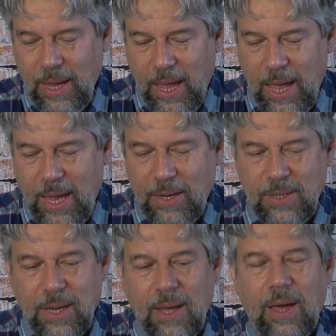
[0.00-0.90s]

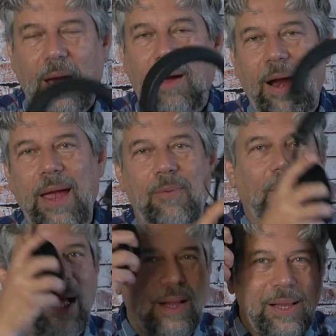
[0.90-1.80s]
And all right,
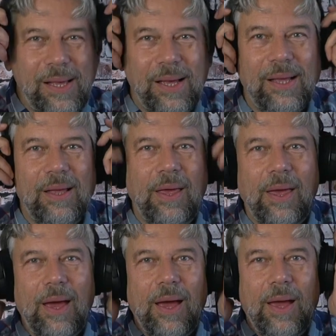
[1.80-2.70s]
well,
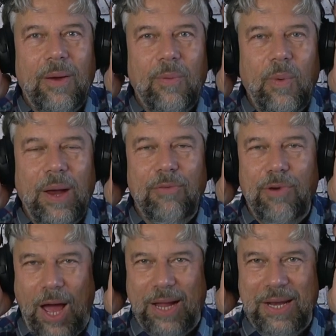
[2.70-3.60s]
we're
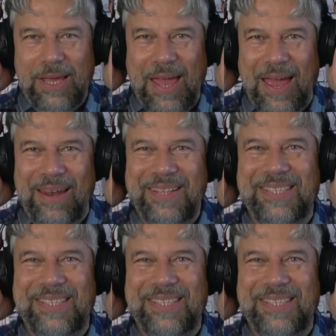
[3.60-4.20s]
rocking again.